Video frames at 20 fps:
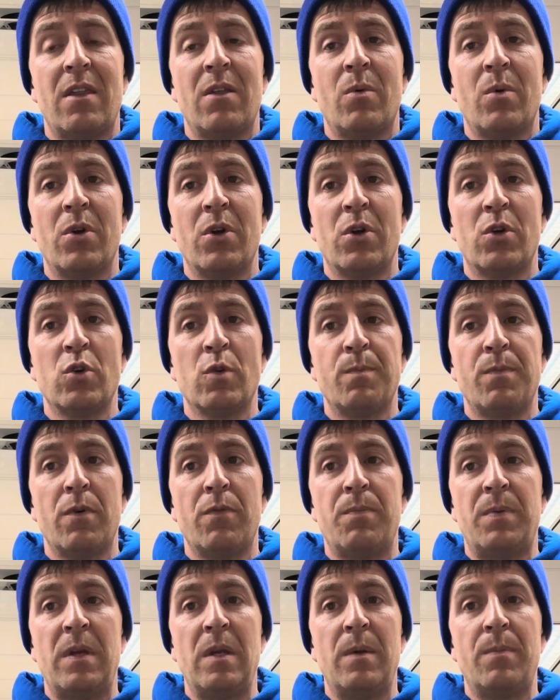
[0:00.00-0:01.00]
that when a group
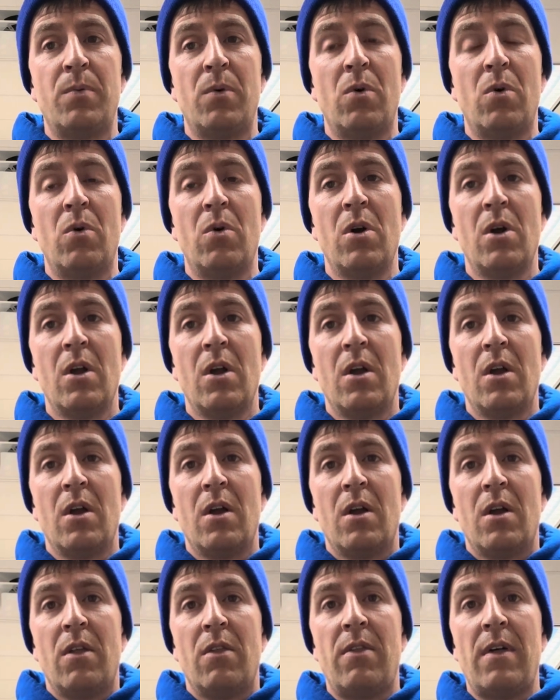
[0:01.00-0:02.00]
of people
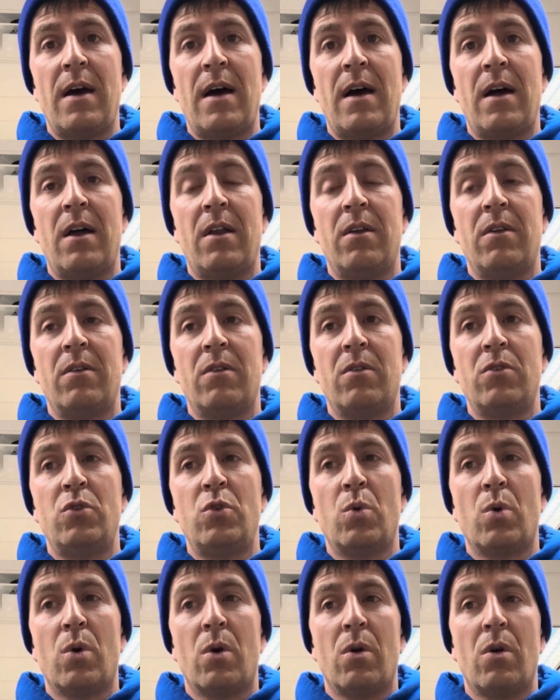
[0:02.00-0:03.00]
that
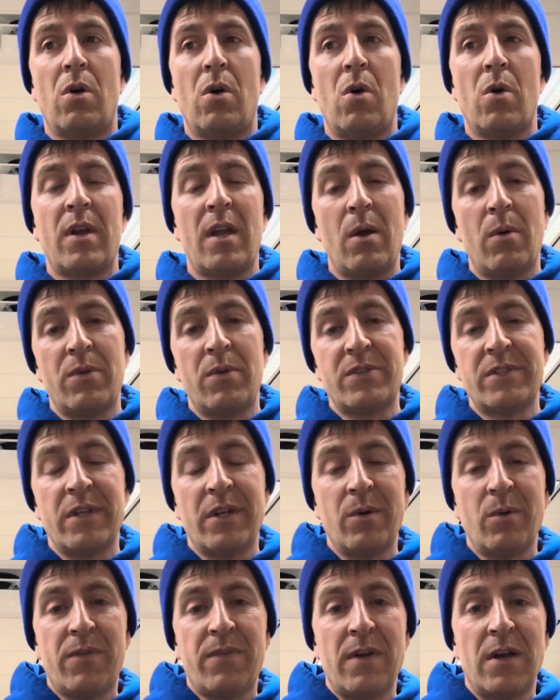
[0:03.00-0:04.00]
you were okay with
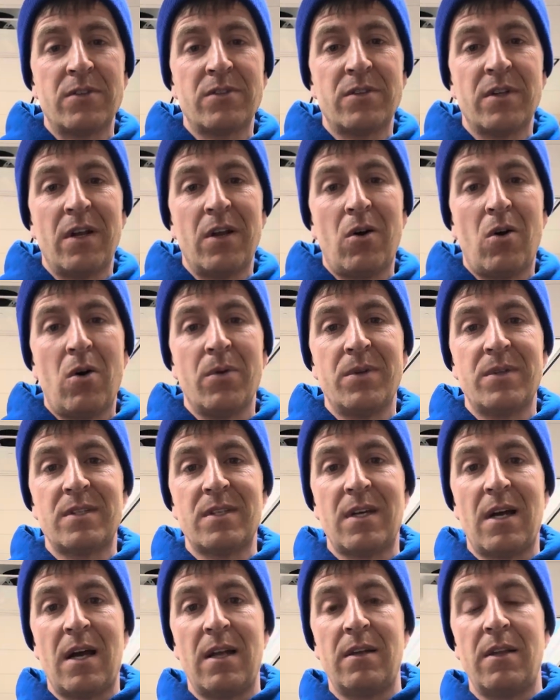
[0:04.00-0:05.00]
sitting with yesterday all
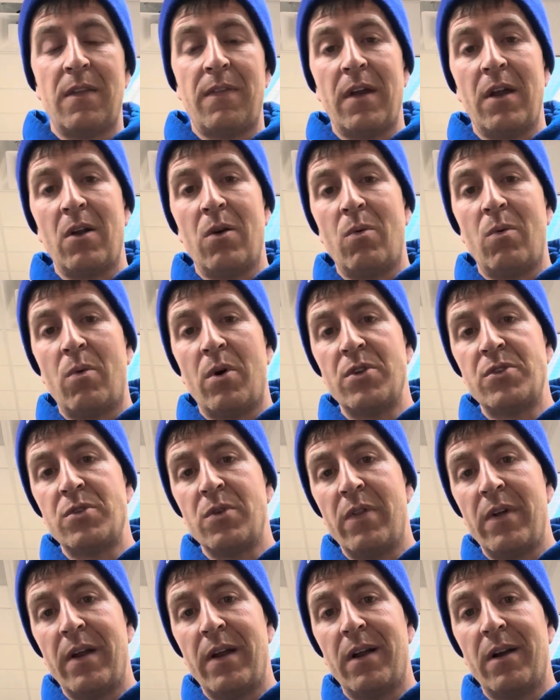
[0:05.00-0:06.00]
decide that they don't want you
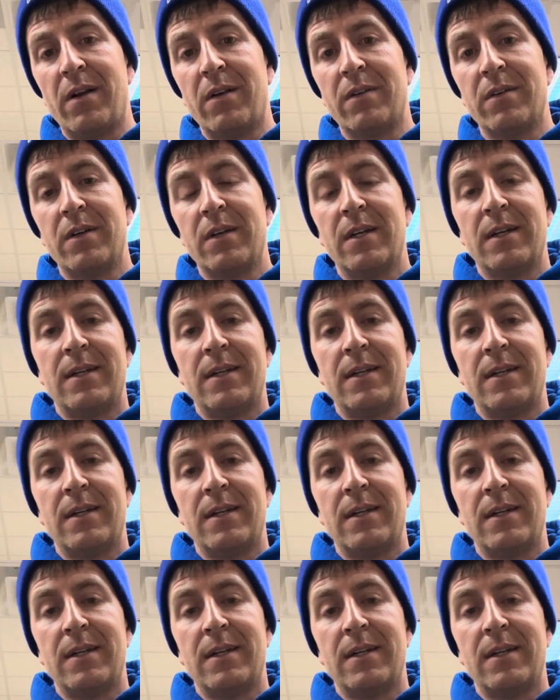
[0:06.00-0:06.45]
there?